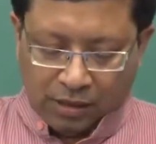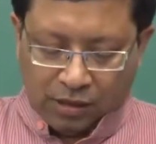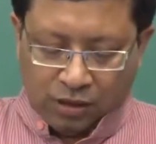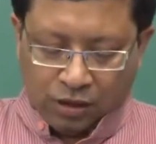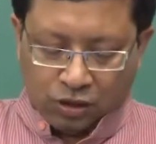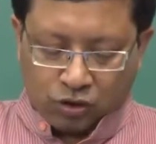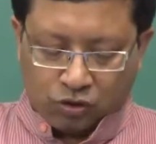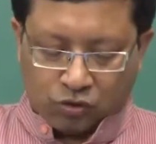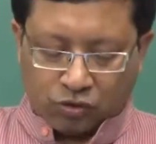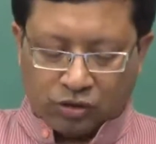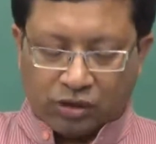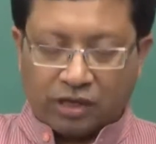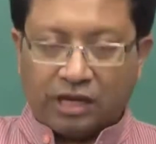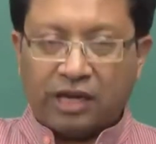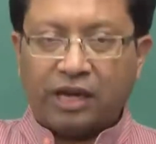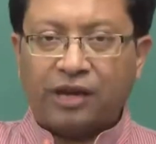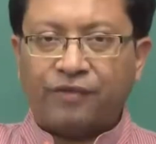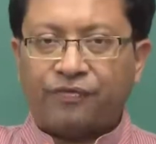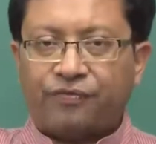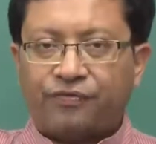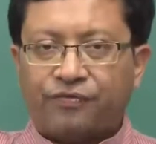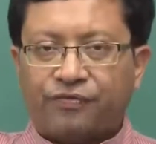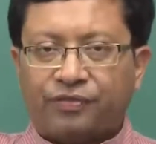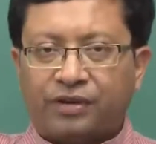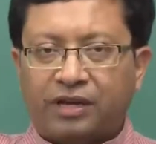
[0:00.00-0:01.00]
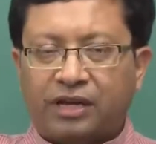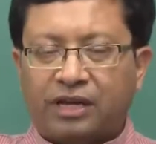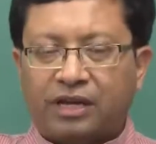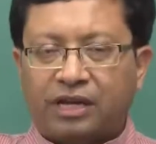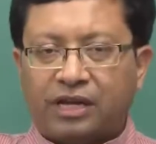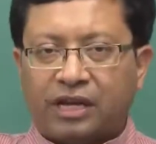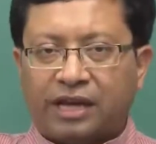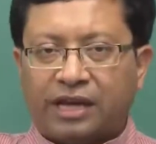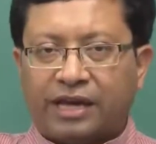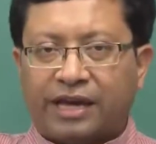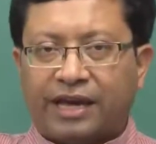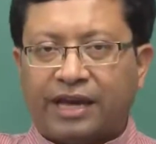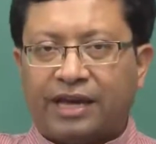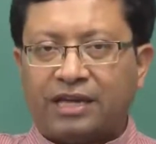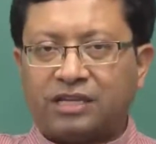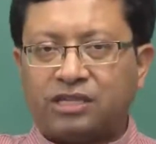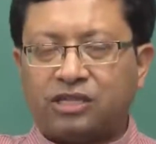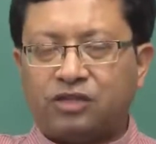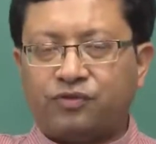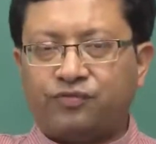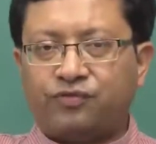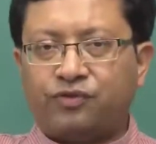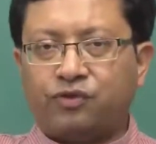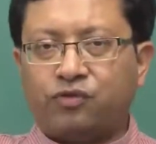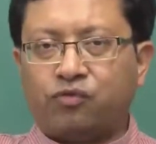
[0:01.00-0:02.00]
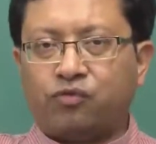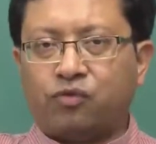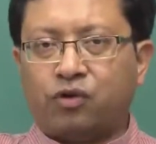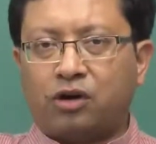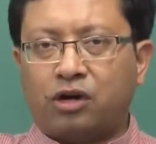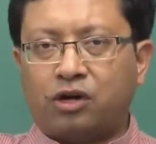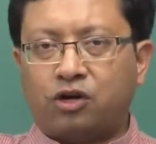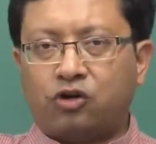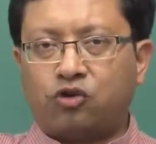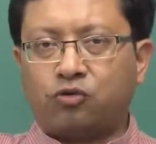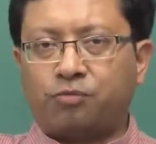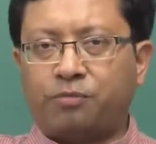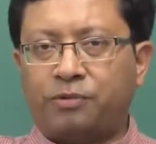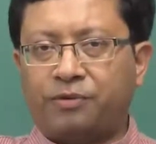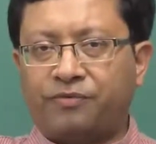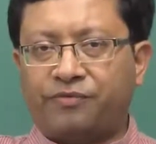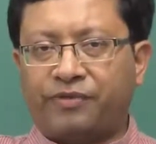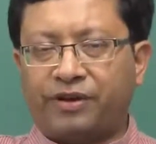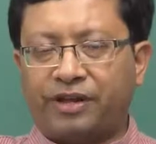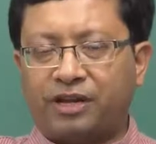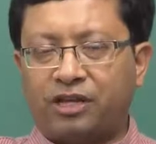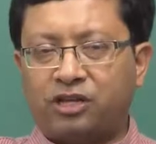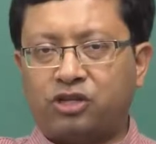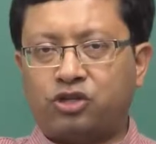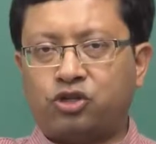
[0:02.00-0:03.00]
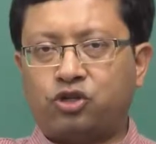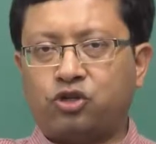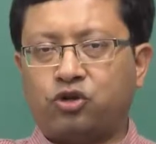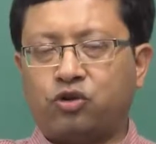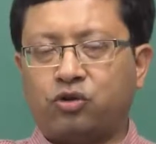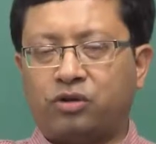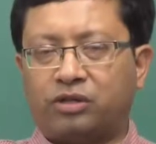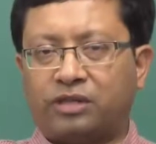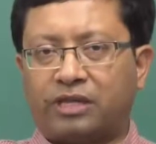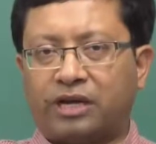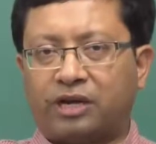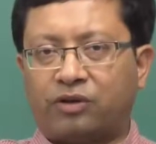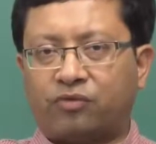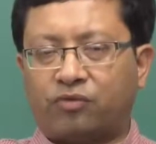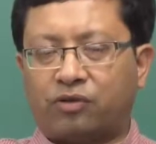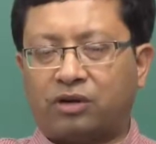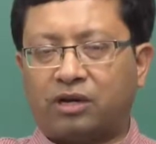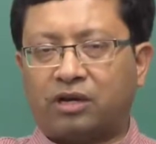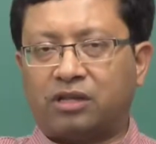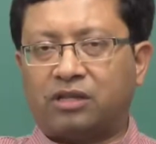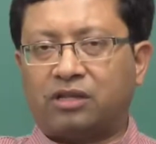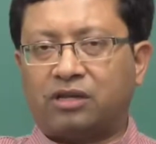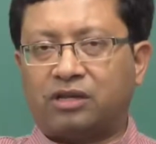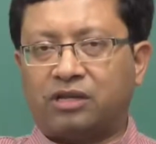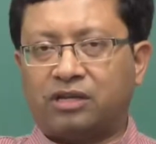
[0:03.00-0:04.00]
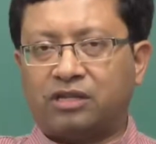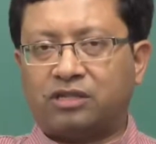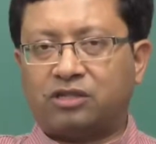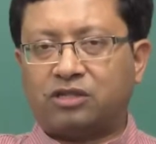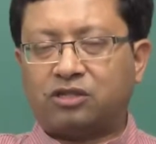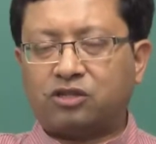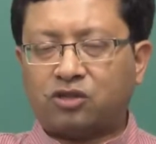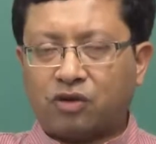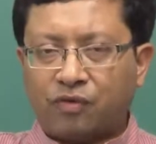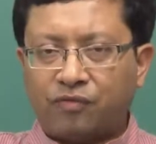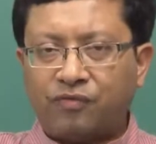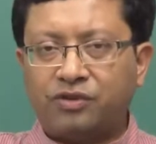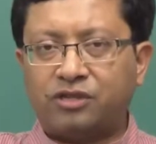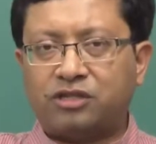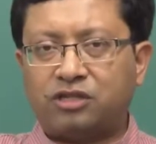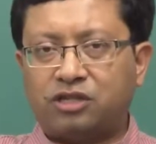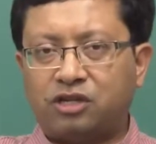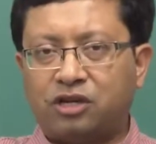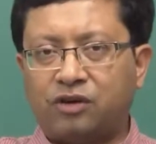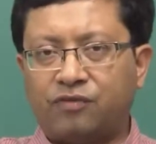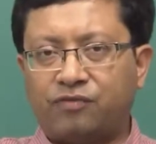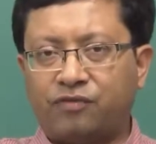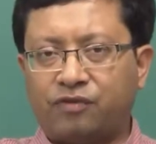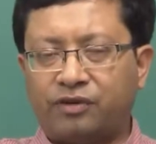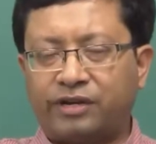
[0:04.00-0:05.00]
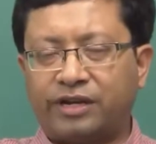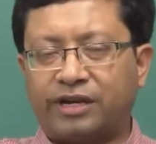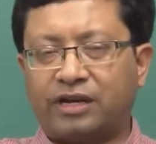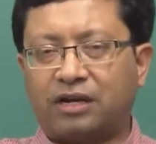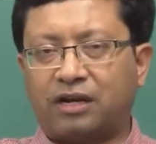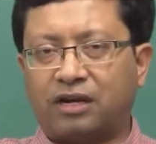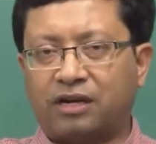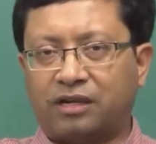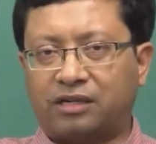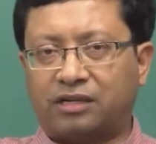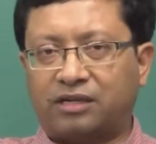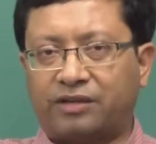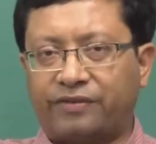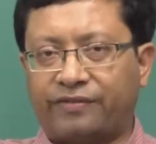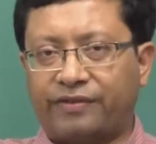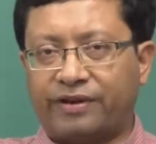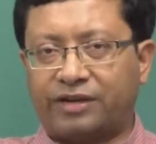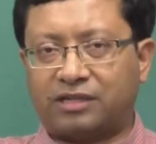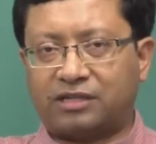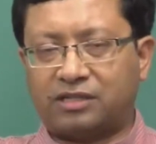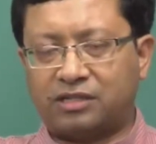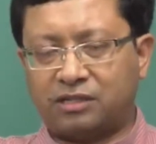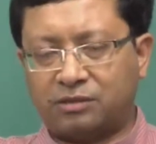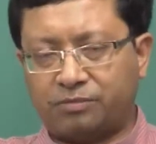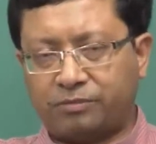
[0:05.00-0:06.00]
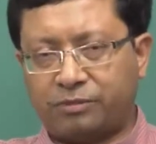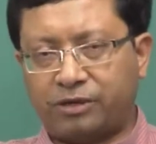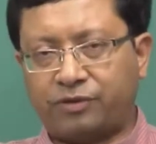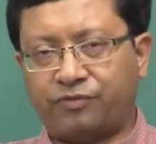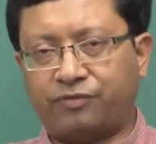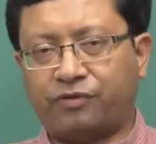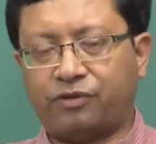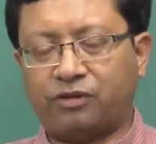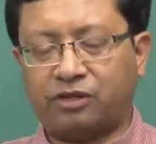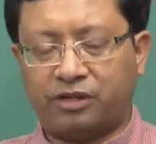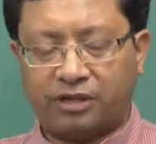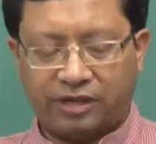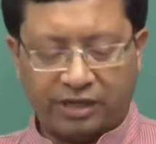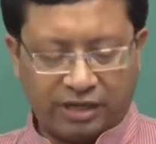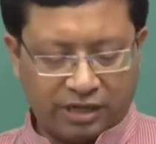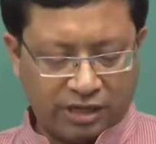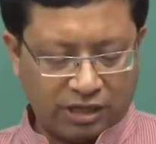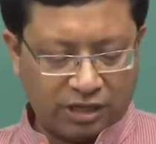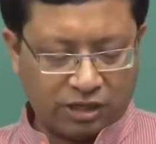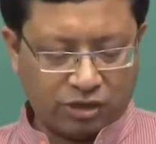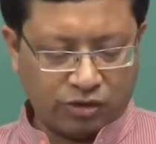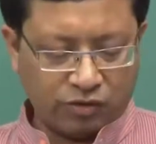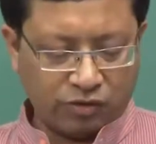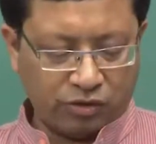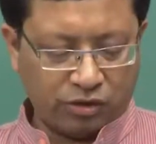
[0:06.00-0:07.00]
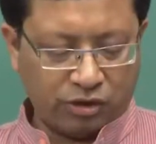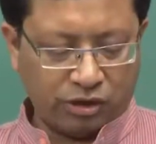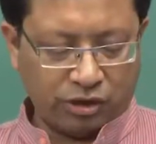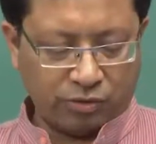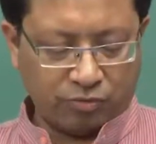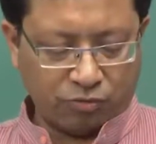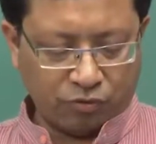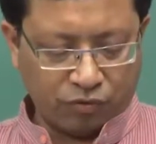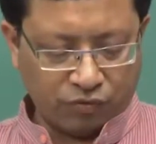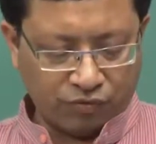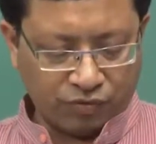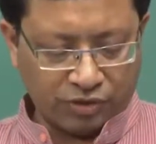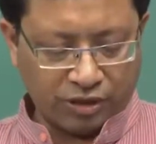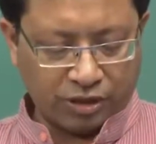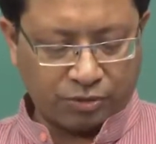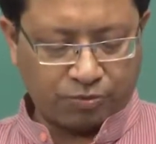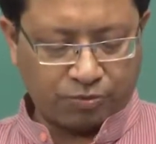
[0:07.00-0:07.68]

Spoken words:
So, if in case if you want to be very sure that what are the reasons, obviously you have to take corrective actions, but for the readings you will remove these